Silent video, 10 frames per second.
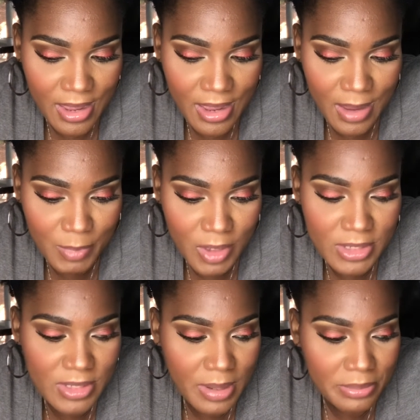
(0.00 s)
I'm gonna
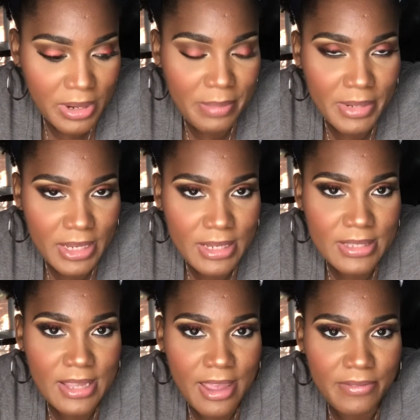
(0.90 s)
stop rambling
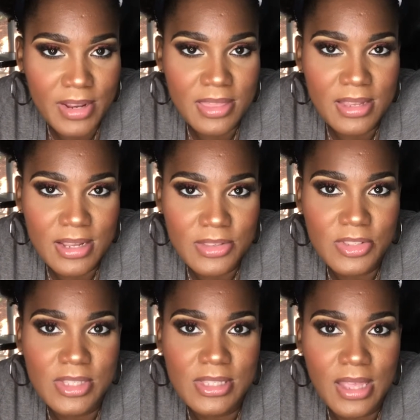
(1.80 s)
because I have nothing else
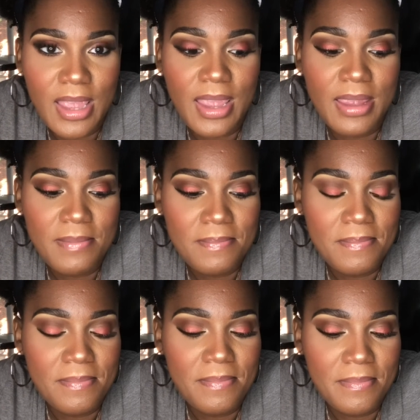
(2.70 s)
to say.
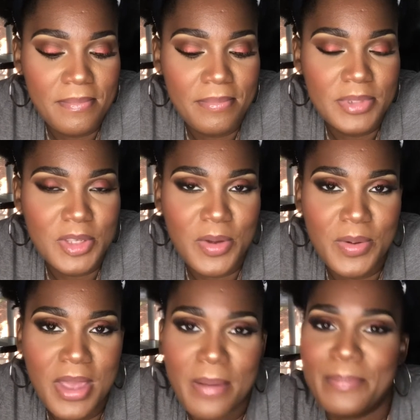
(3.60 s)
So
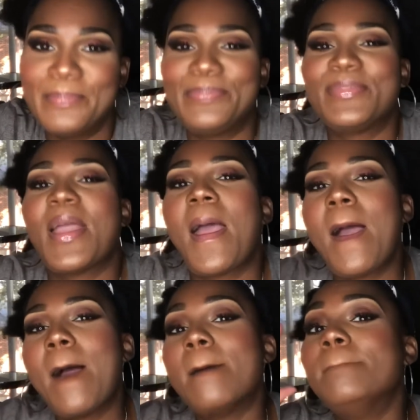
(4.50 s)
yeah,
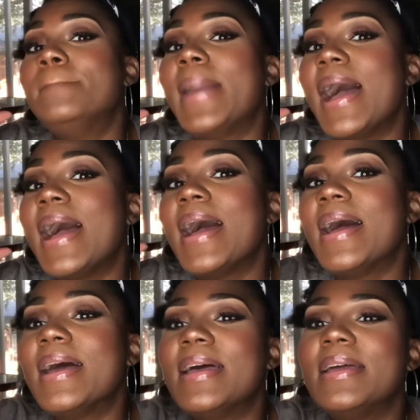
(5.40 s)
bye.